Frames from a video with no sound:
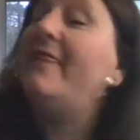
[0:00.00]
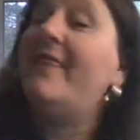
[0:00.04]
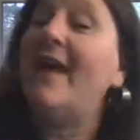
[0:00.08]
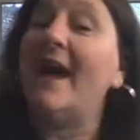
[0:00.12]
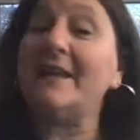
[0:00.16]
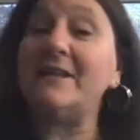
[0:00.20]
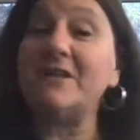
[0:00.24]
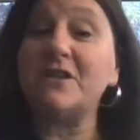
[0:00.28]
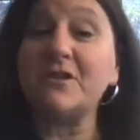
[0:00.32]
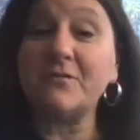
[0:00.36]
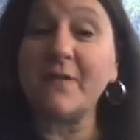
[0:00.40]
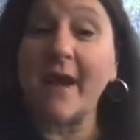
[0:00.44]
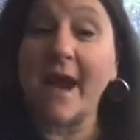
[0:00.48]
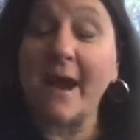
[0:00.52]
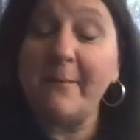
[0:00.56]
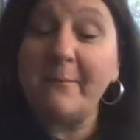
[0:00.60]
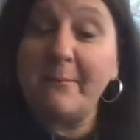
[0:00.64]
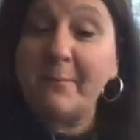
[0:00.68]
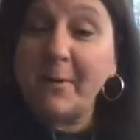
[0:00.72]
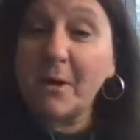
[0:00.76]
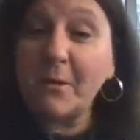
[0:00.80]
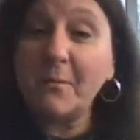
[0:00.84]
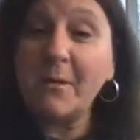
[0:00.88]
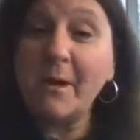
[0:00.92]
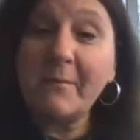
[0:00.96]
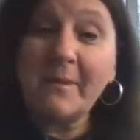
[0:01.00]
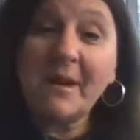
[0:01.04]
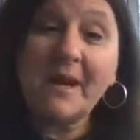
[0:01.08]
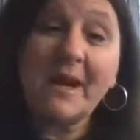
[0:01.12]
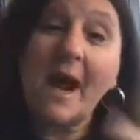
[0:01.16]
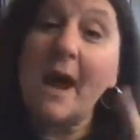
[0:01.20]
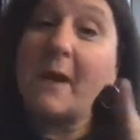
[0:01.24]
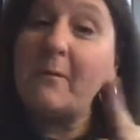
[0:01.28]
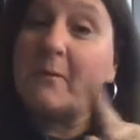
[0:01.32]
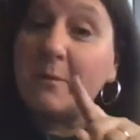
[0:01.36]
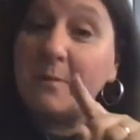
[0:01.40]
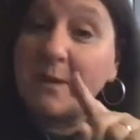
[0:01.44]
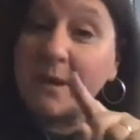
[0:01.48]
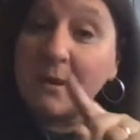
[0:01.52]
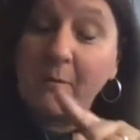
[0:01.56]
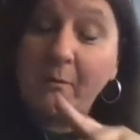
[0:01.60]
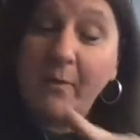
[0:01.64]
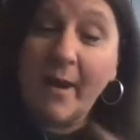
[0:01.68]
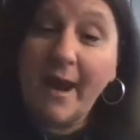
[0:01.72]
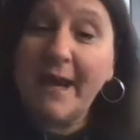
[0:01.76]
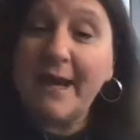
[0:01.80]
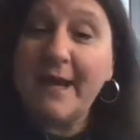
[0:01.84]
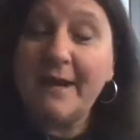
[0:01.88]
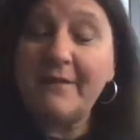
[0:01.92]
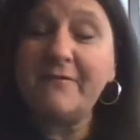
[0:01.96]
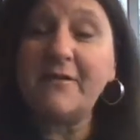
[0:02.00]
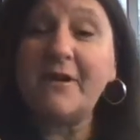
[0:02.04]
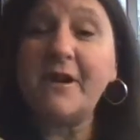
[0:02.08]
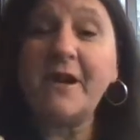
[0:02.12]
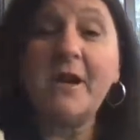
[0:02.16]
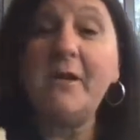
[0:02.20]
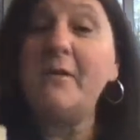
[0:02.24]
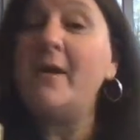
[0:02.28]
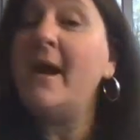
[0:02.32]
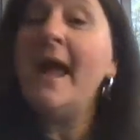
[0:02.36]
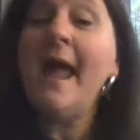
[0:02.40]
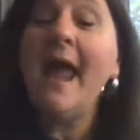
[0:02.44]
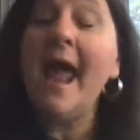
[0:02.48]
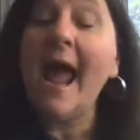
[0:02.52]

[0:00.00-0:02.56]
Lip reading: That's right. Bookwormy and I will be waiting for you.